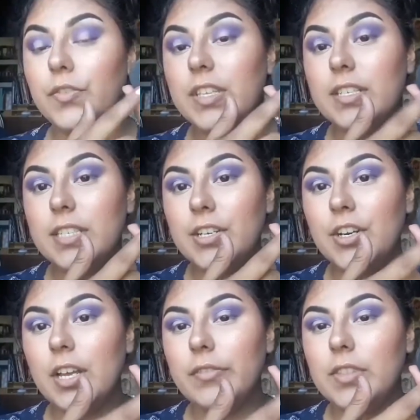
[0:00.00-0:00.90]
For the
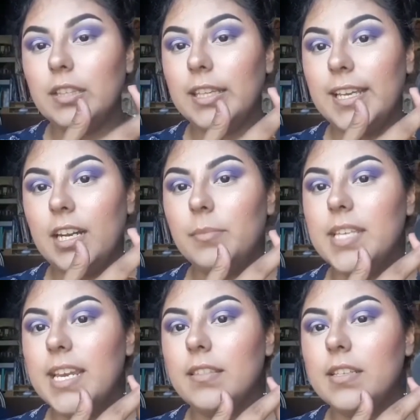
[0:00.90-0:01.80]
center of the lid, I'm
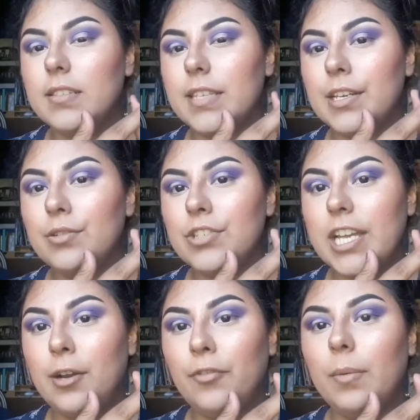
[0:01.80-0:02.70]
taking this single
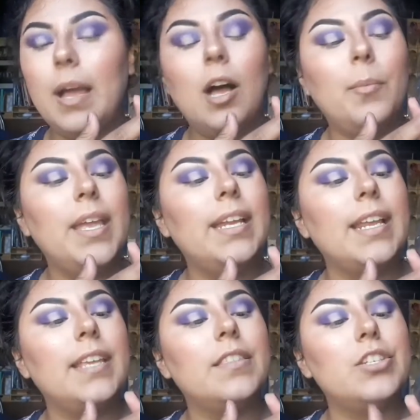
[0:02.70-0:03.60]
shadow from Almade
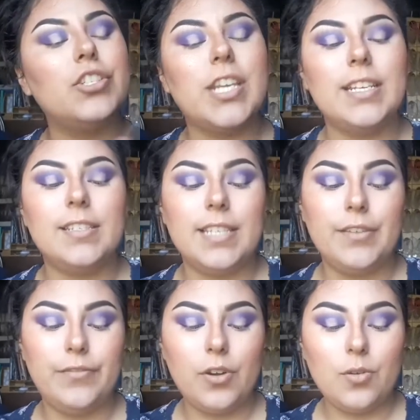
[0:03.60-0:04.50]
in the shade
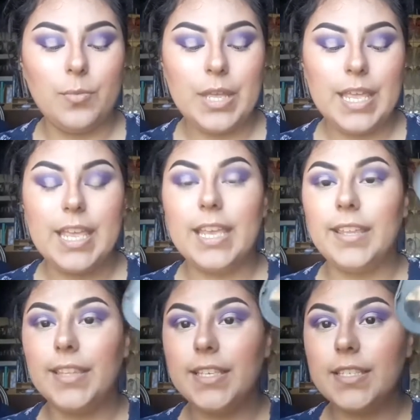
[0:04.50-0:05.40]
Seafoam.
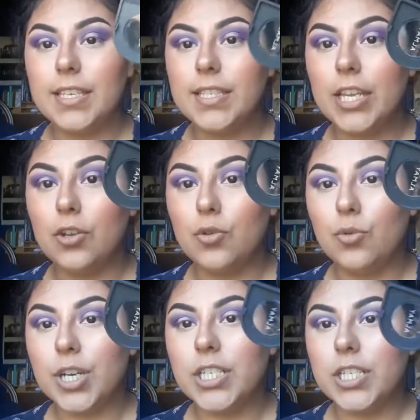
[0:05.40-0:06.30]
This is a
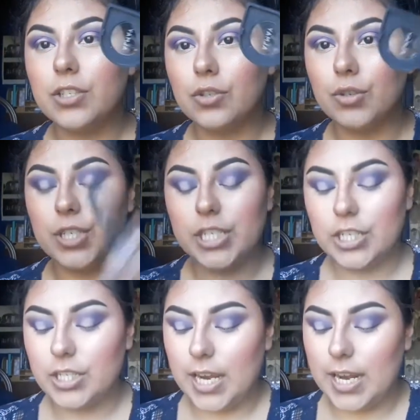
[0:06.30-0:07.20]
gorgeous, gorgeous
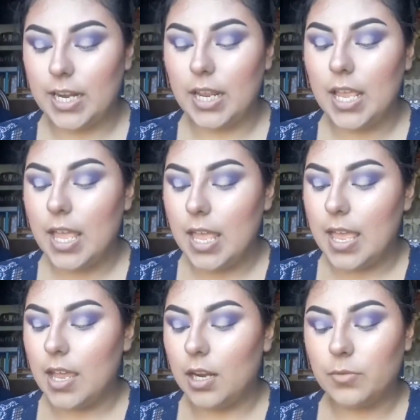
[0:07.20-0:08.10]
shade,
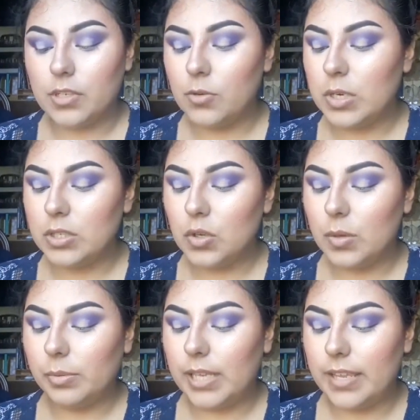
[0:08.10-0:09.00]
and I'm just going to
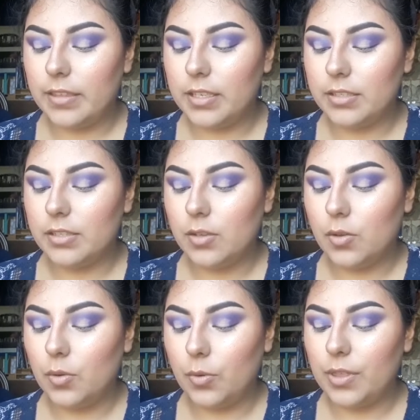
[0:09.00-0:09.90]
apply this
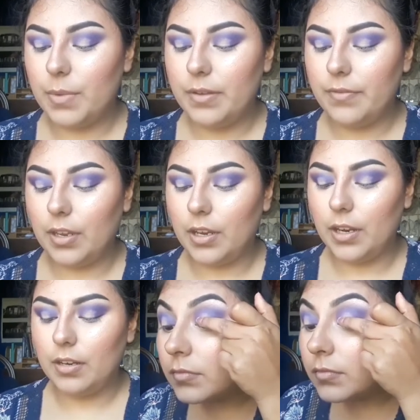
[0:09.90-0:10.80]
with my
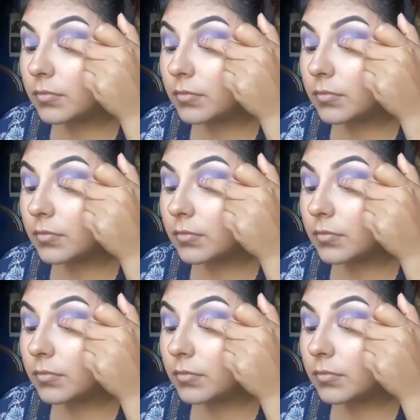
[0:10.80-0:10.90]
finger.